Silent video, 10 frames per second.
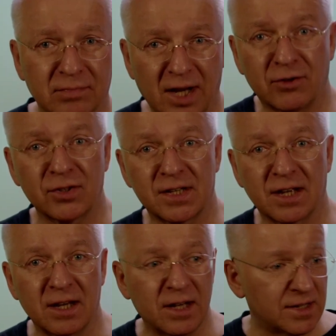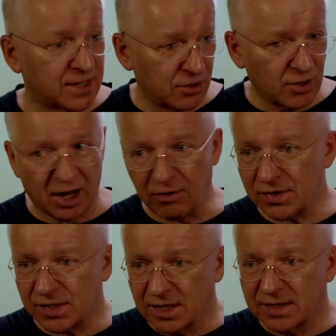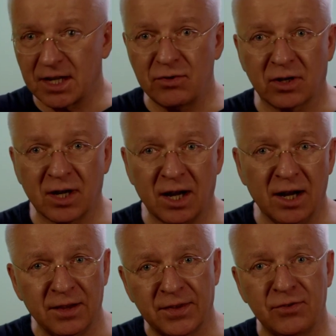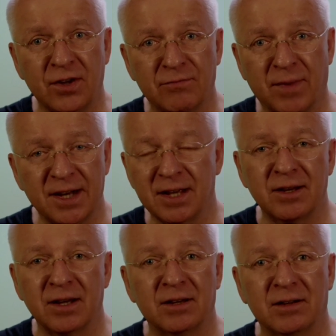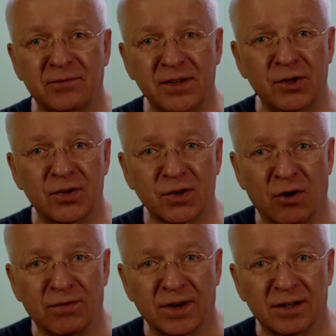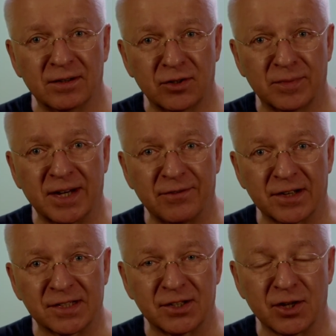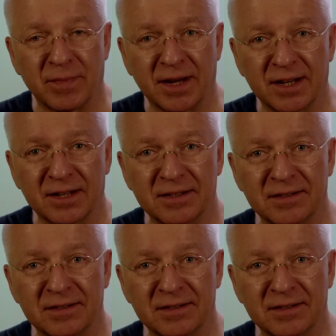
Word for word: I could say, sell your house, sell your car, then you have money. Video is over. You manifested your money.